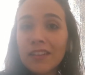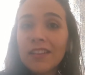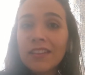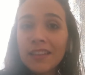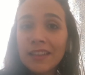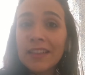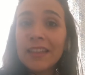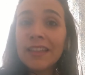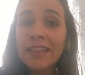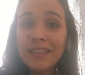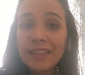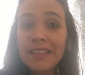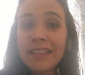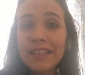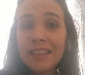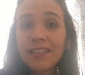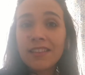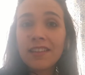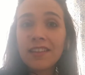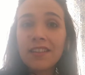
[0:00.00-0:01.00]

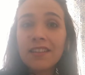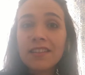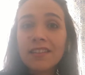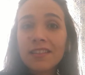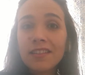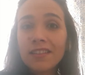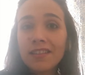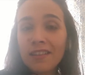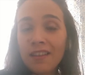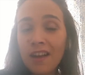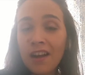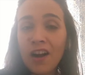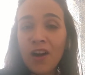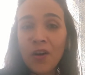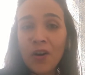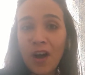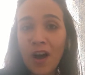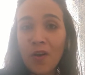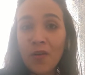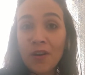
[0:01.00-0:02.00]
this is
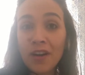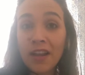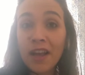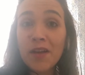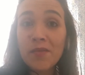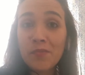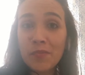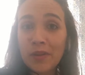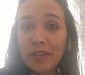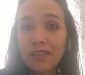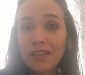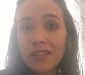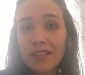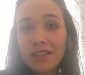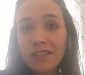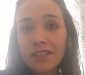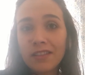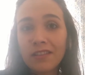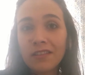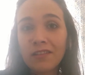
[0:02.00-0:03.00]
how it
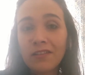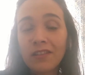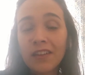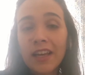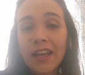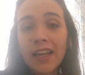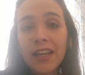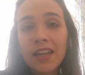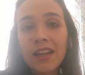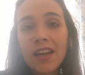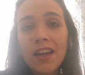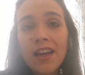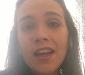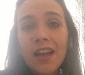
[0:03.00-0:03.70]
happens, okay?